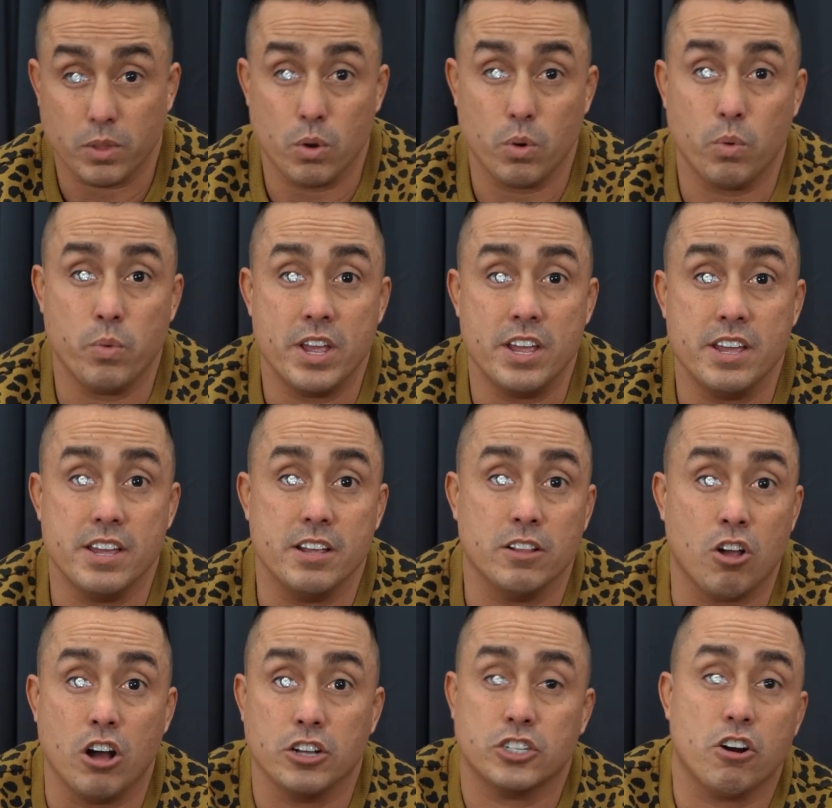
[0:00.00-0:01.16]
we
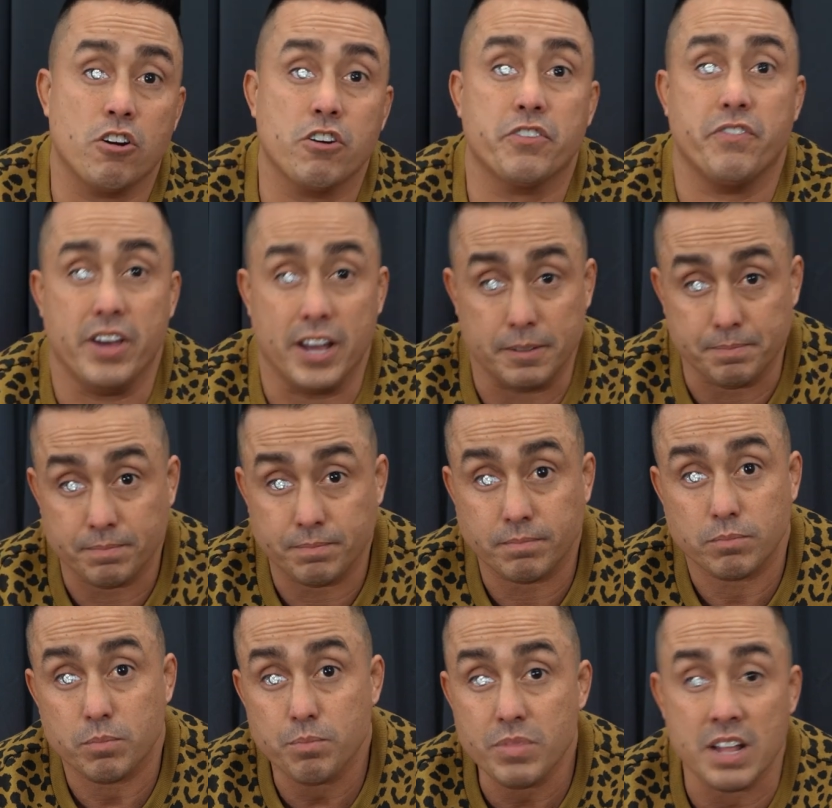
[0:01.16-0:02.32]
launched EarthVet.
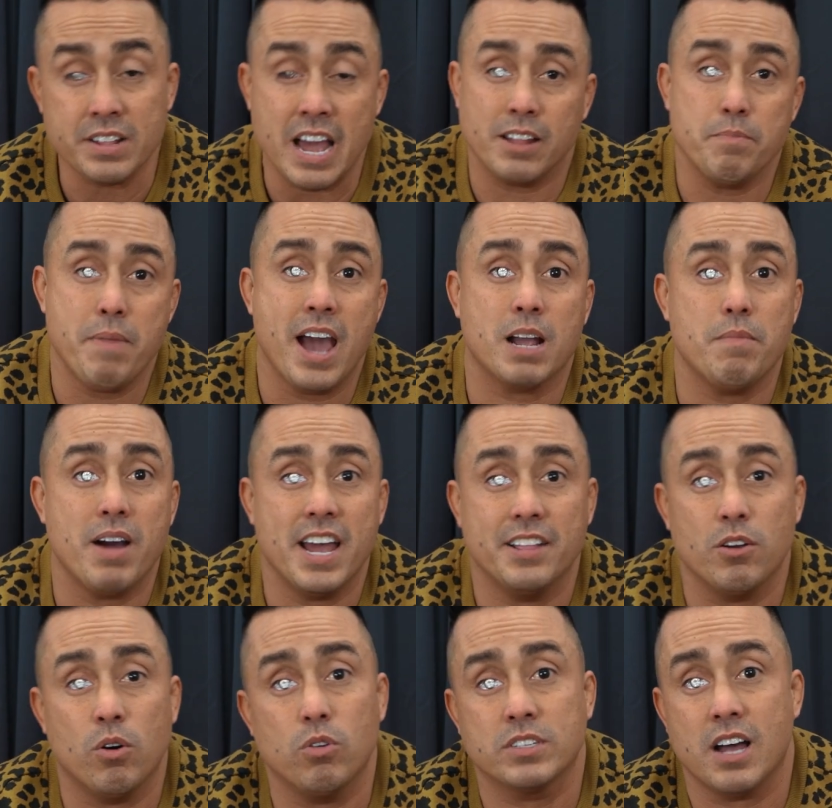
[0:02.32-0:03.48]
Now, in the back of my head the
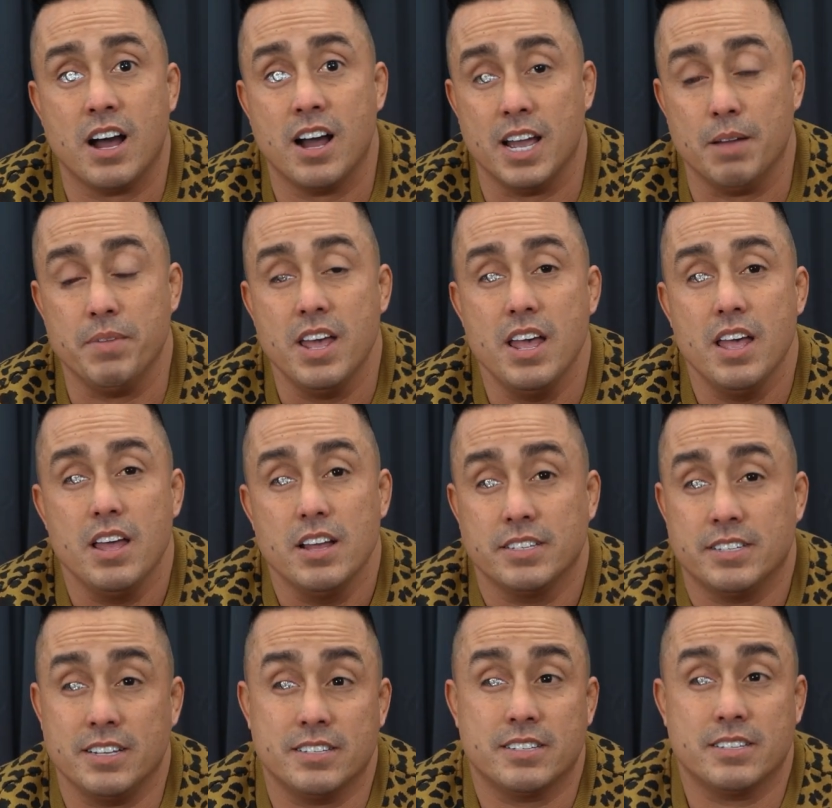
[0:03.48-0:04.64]
whole time,
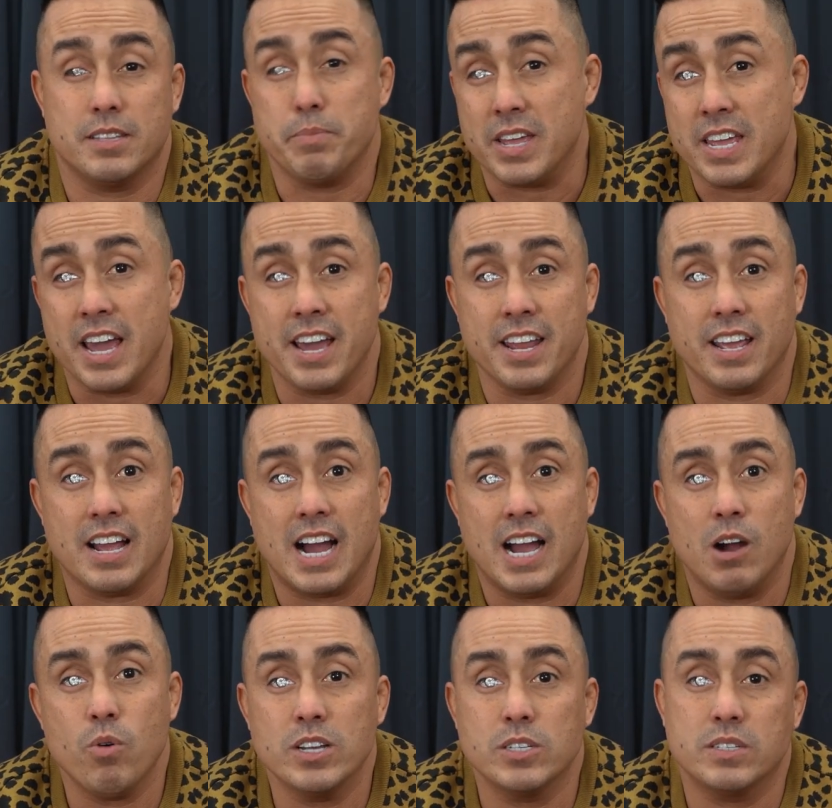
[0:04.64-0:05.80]
since the beginning, I
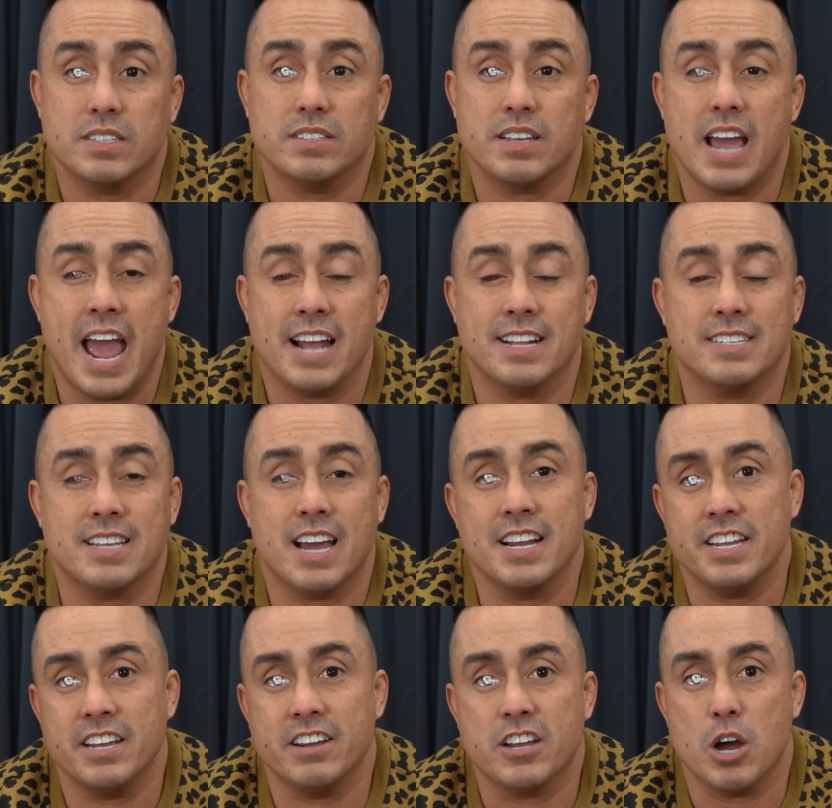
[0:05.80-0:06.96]
always had this
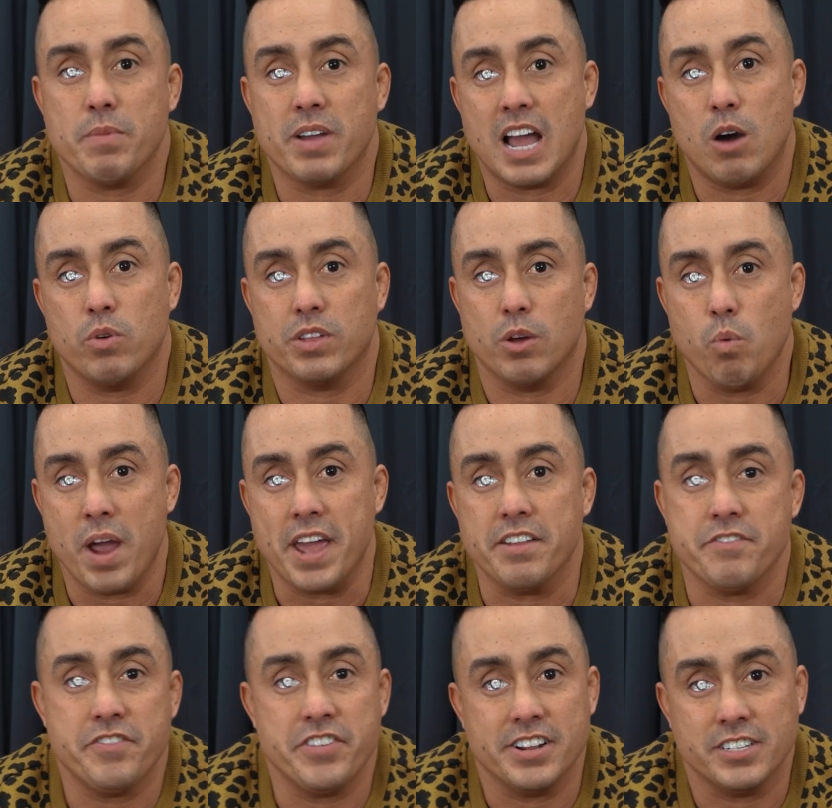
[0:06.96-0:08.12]
idea coming out with a weight and
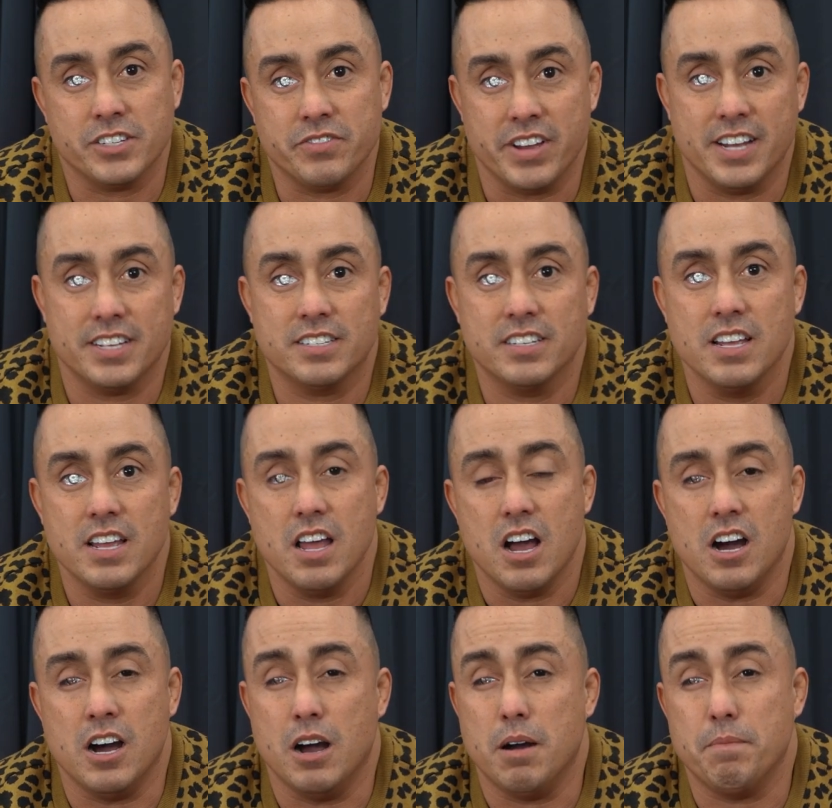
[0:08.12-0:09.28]
fitness vest.
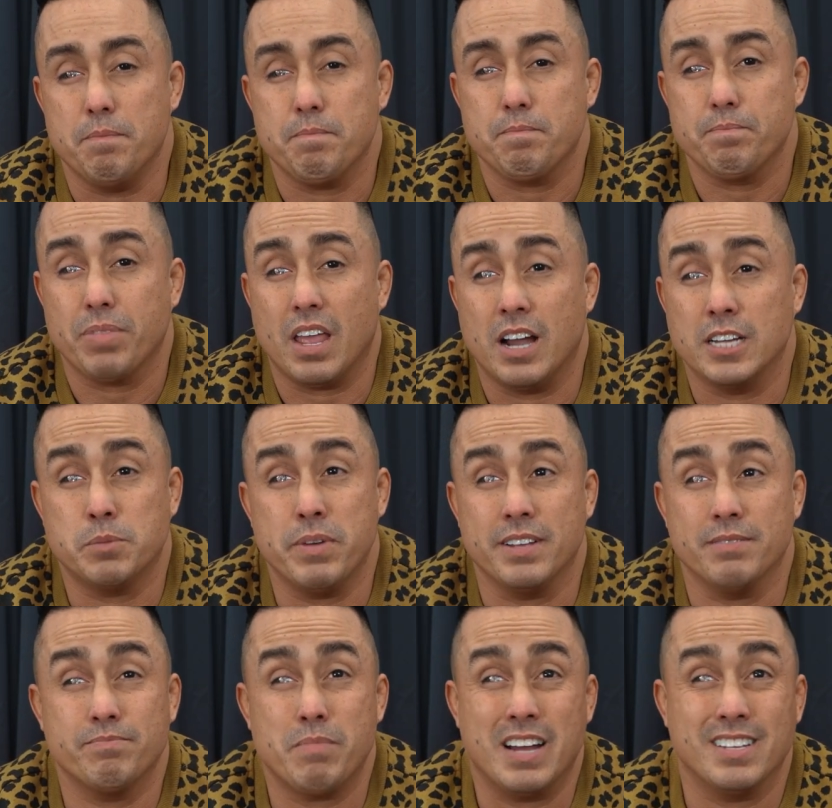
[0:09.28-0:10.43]
I spent
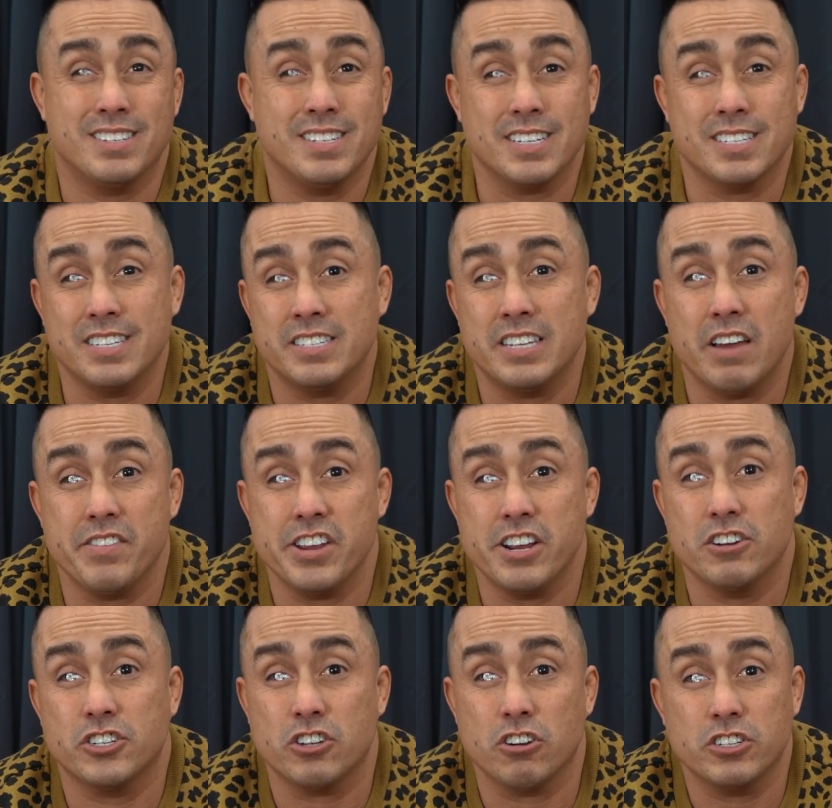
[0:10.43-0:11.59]
about 6 to 7 years
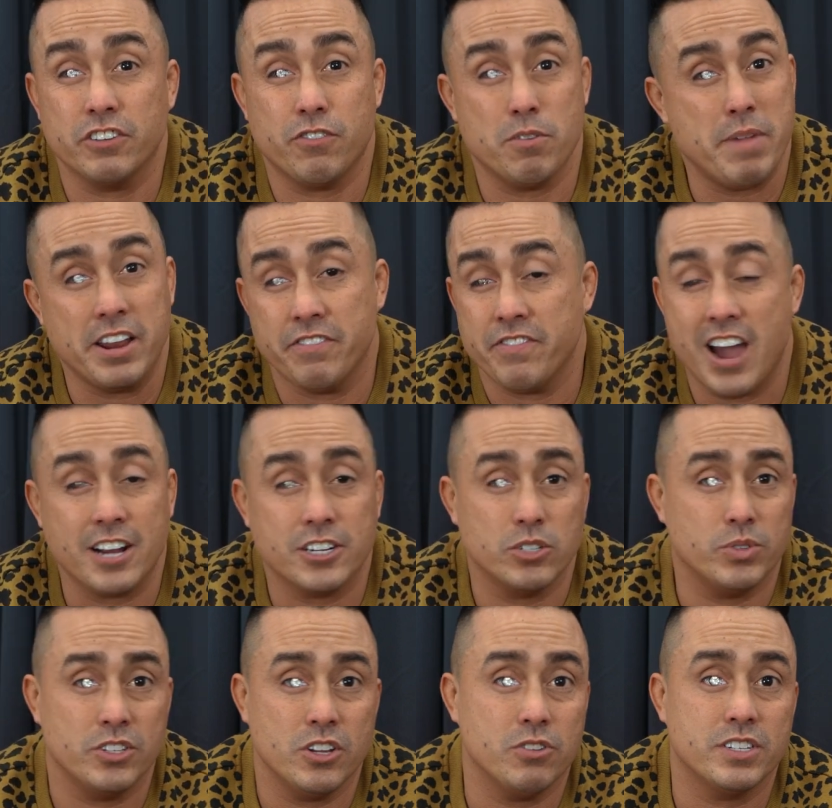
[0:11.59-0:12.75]
searching for manufacturers with
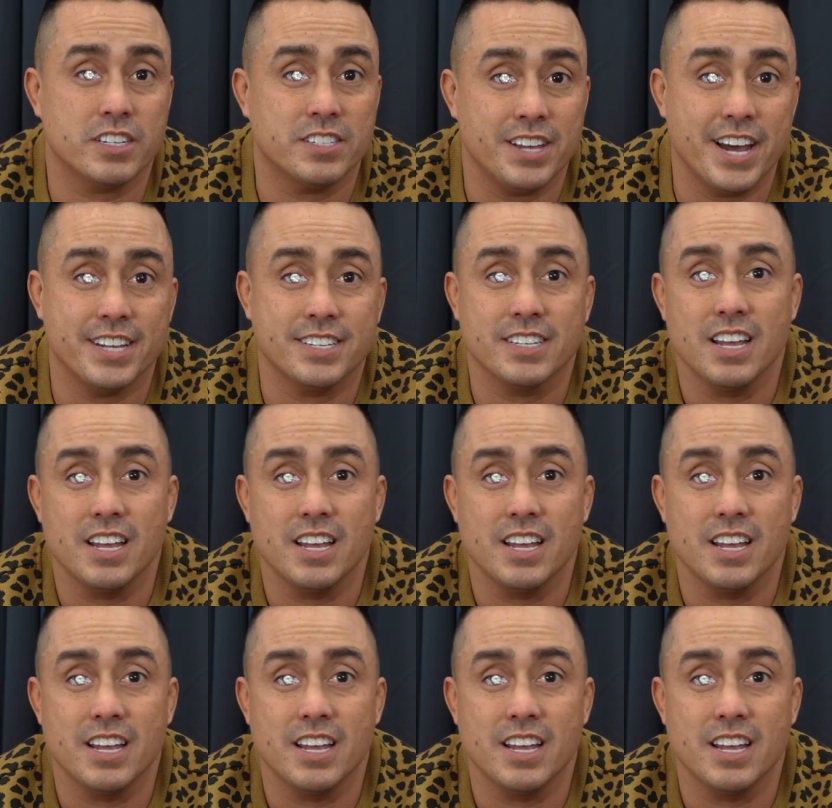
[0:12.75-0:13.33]
no success.